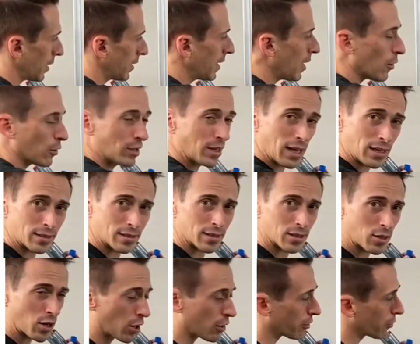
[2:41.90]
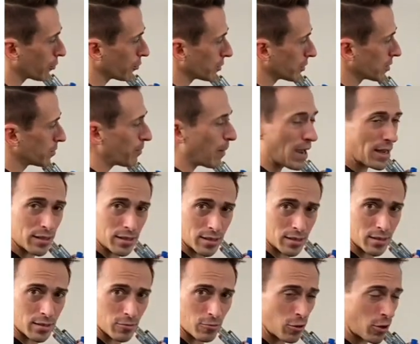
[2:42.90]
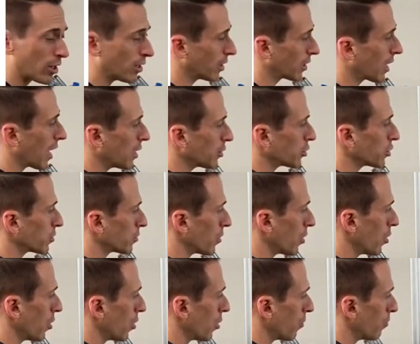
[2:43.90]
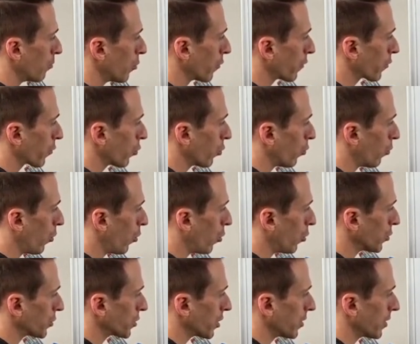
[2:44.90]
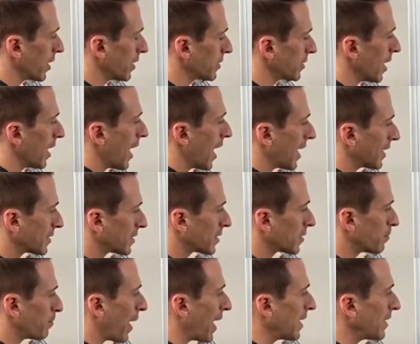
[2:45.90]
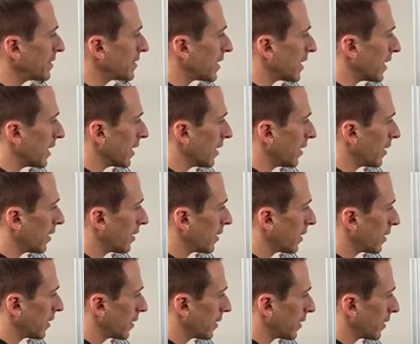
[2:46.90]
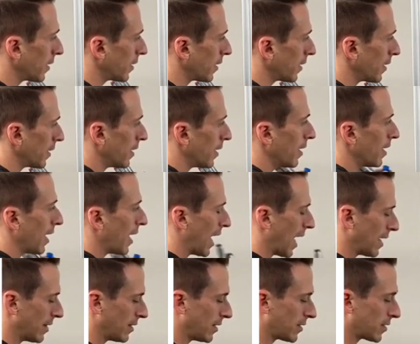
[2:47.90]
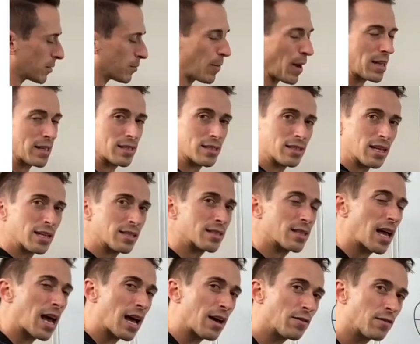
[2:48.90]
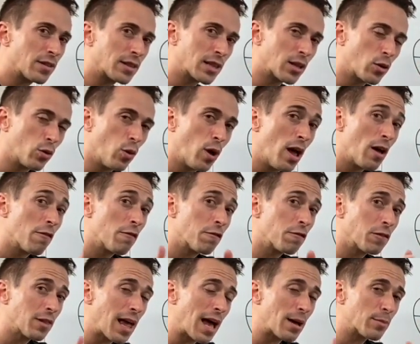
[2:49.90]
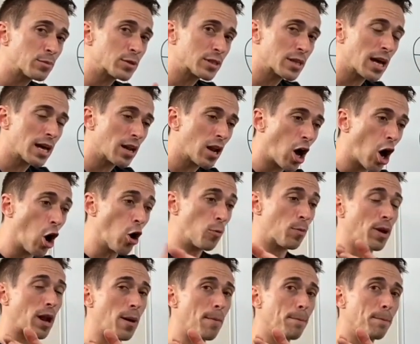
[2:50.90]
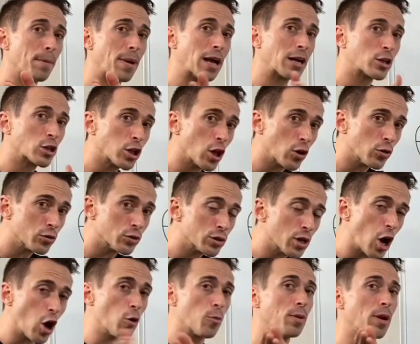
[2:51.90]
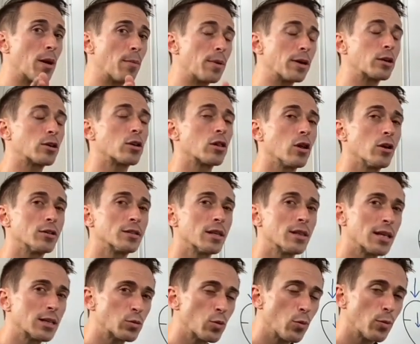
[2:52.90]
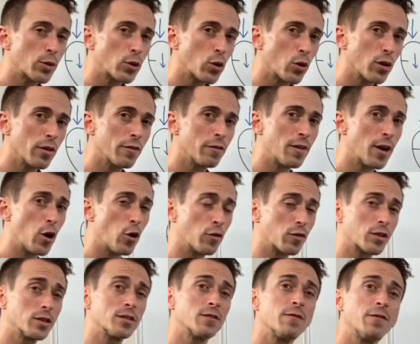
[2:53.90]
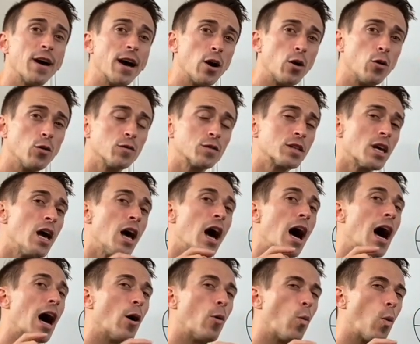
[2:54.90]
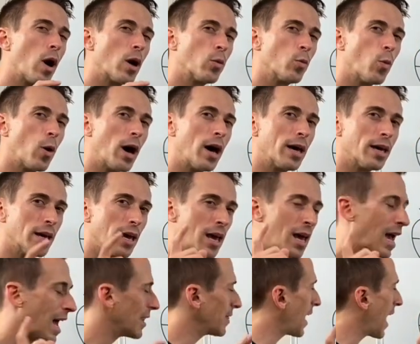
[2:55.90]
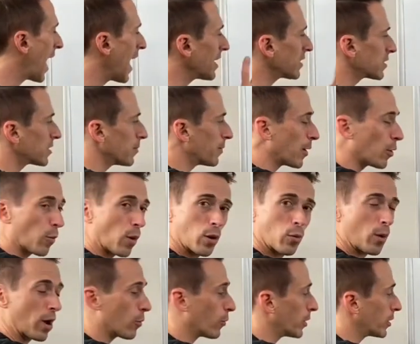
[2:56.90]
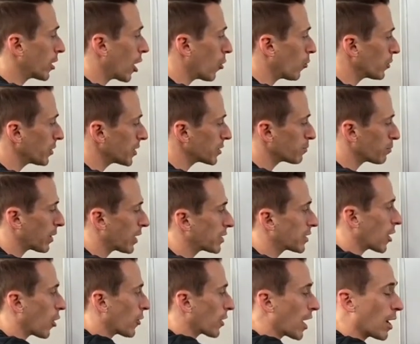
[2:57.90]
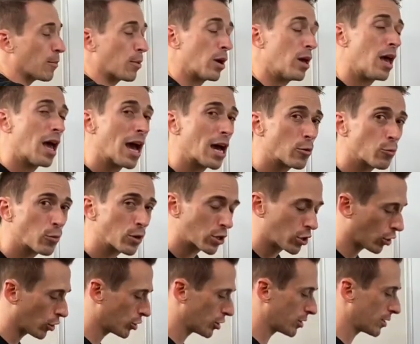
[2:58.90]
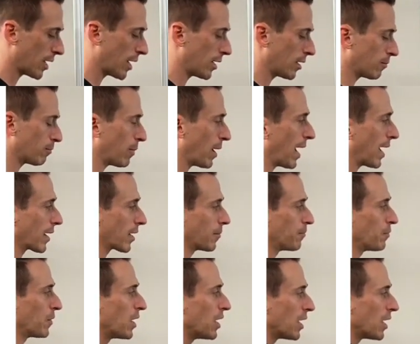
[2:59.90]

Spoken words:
Now it needs to go through a space, right? It can't just move through a wall. So there's a space here, and this space needs to have little flaps that open up and close, open up and close. And that's what we call a valve, because valves are one way. And there has to be one way. We don't want this blood going up and regurgitating back.